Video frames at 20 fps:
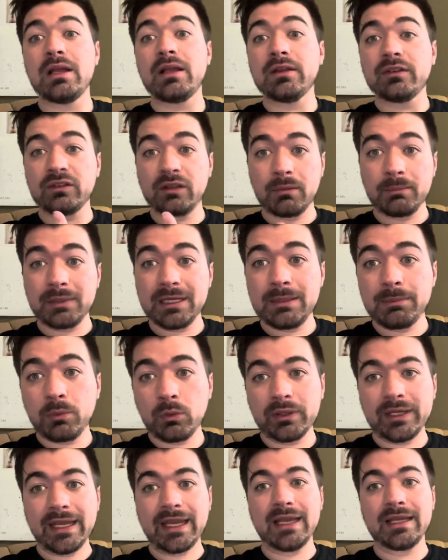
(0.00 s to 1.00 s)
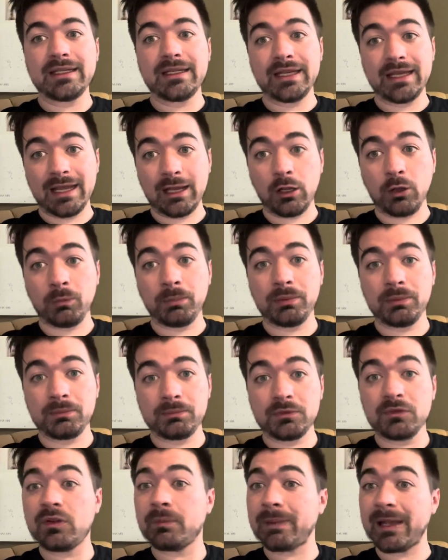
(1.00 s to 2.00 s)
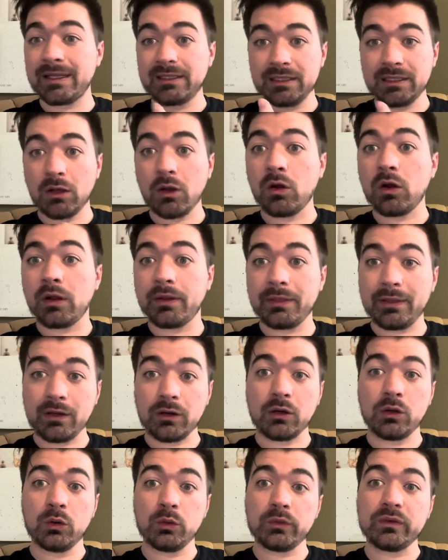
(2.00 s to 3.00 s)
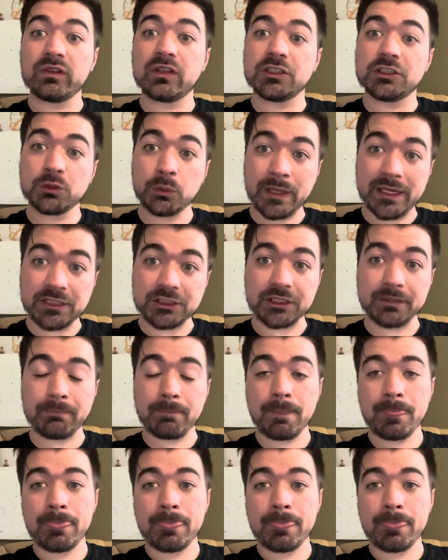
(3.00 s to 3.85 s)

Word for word: Some people can get help depending on their own situation.